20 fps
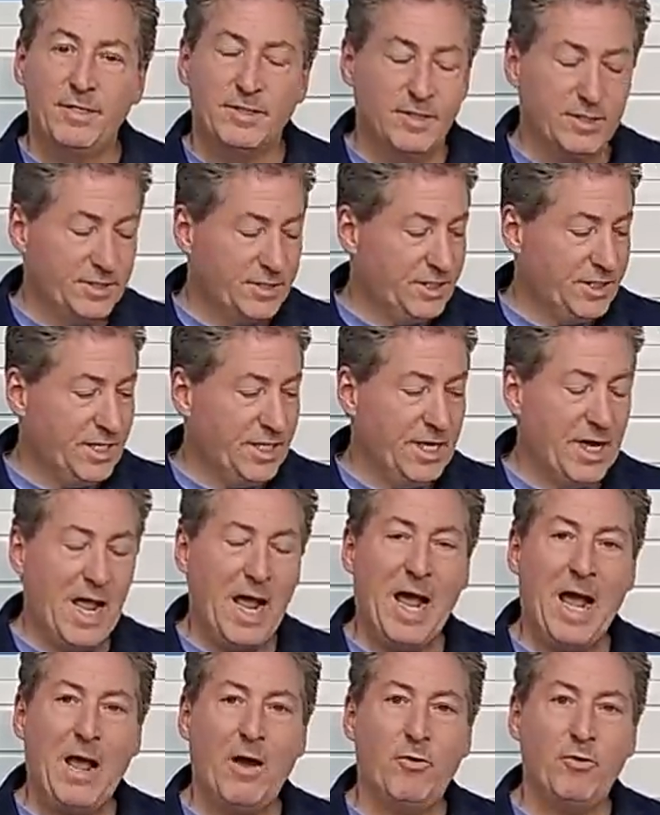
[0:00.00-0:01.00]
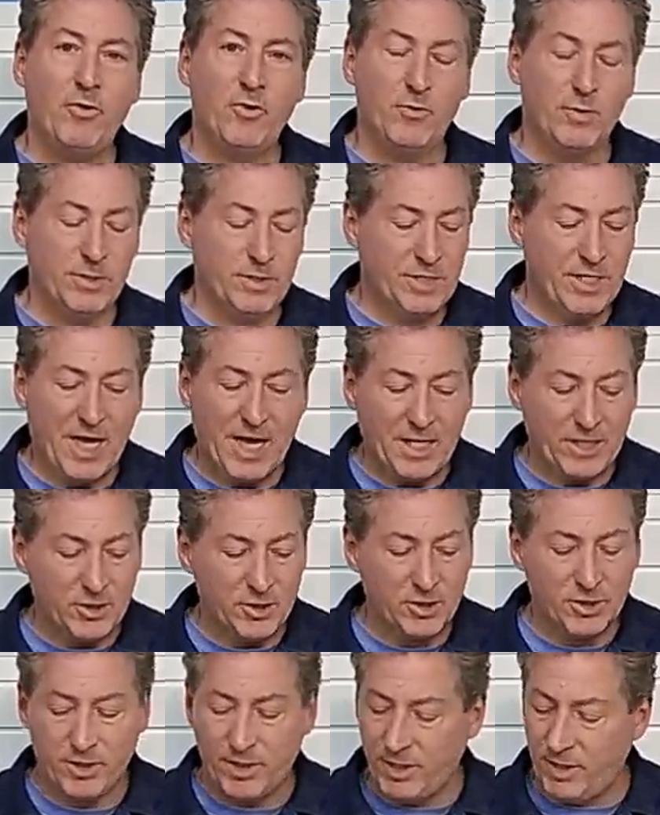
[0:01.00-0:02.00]
to see how you
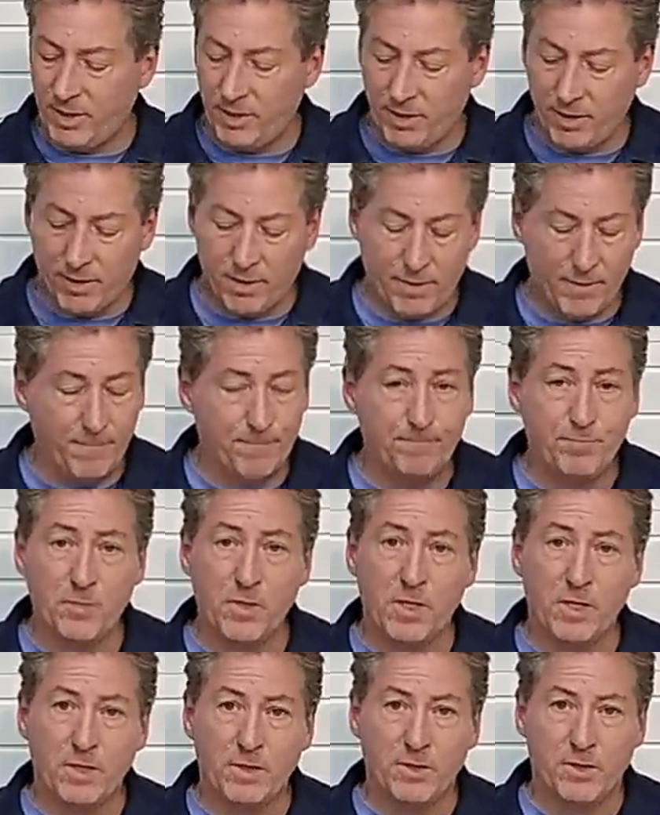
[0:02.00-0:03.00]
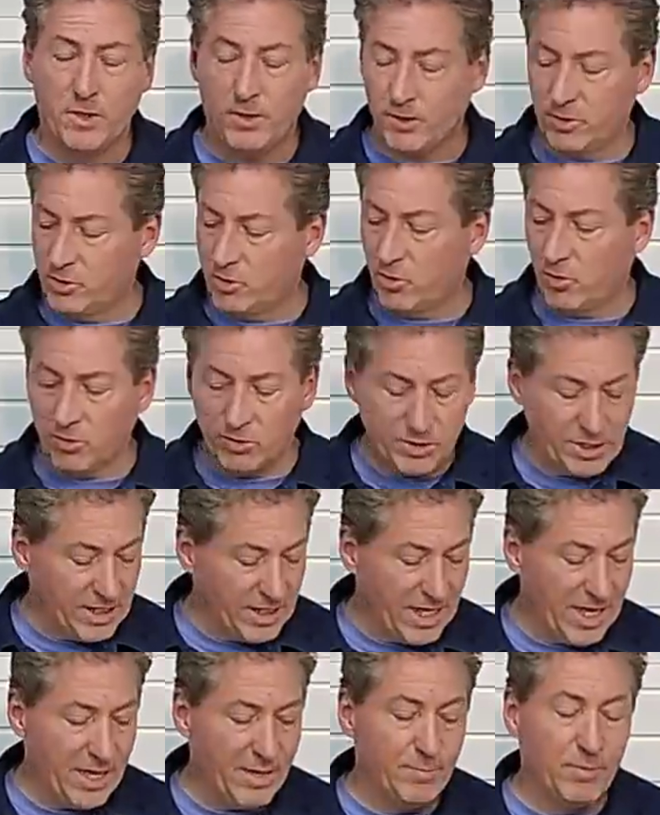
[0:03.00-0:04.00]
attach the charging
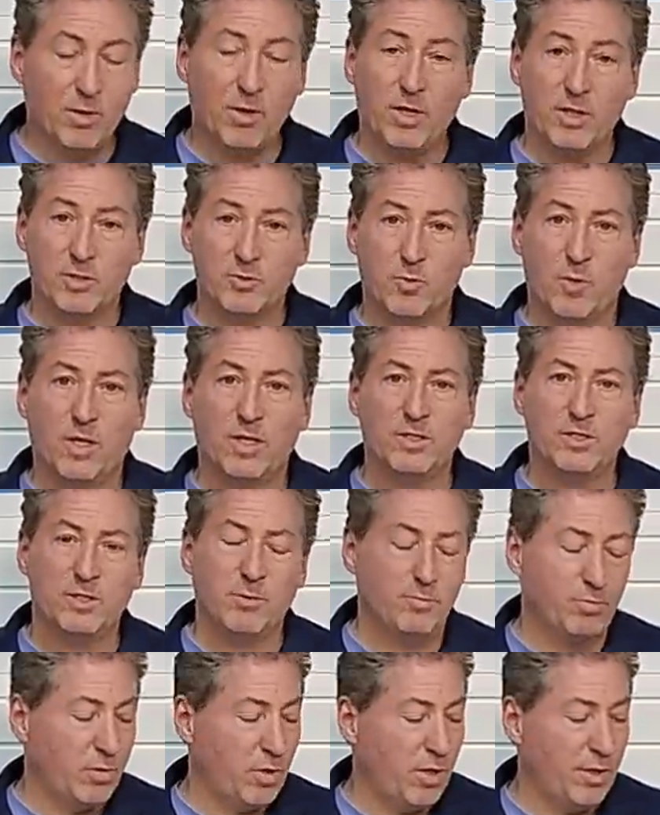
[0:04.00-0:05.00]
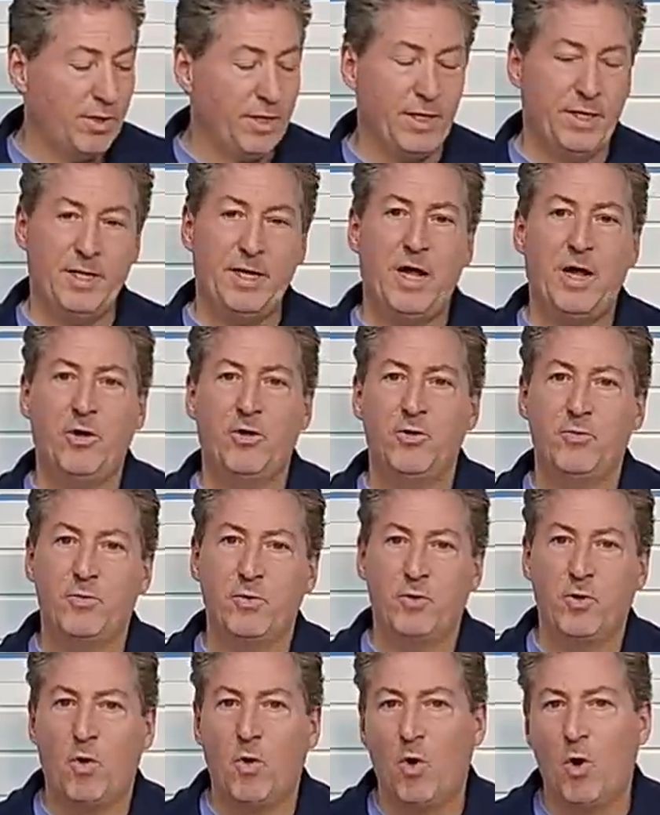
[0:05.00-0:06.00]
cable as well as the plug and how you
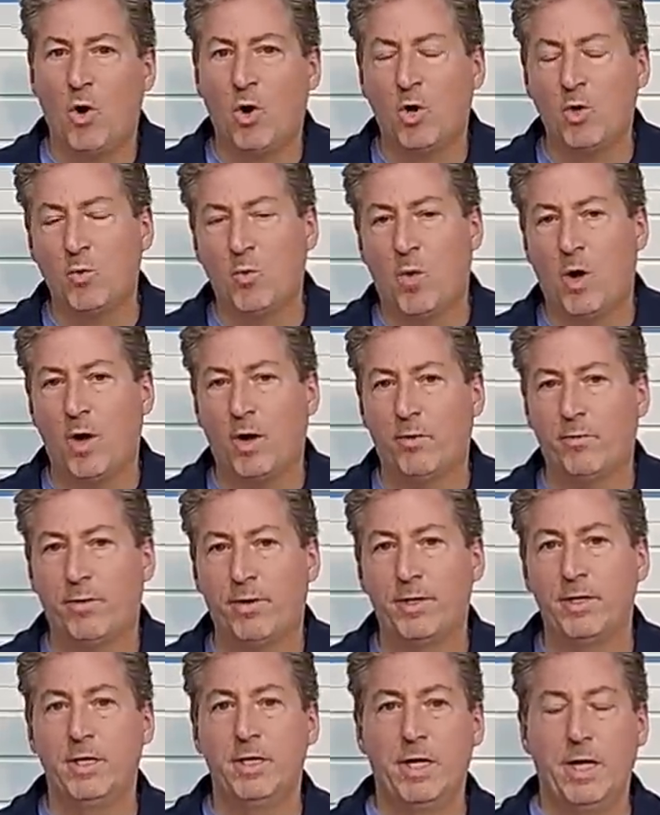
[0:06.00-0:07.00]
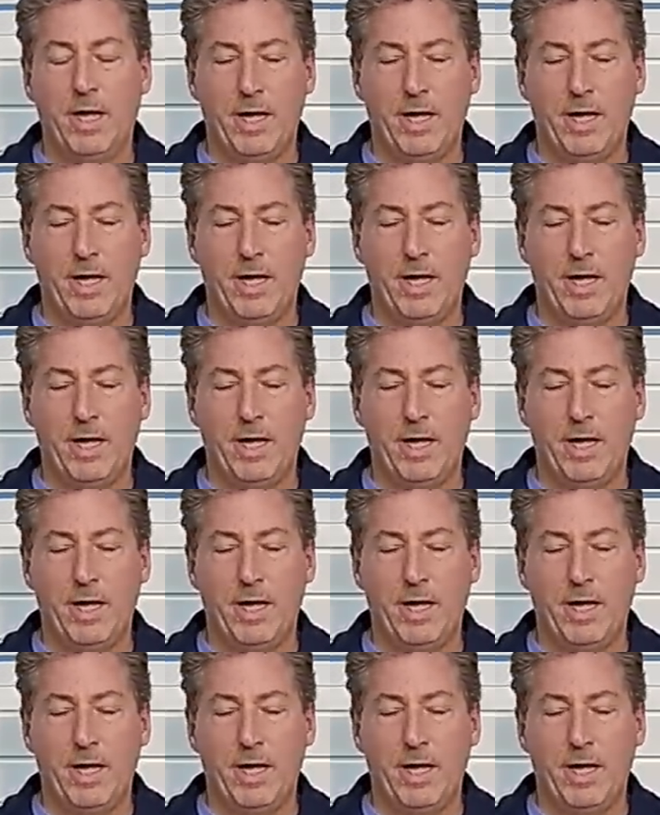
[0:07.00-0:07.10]
would hardwire it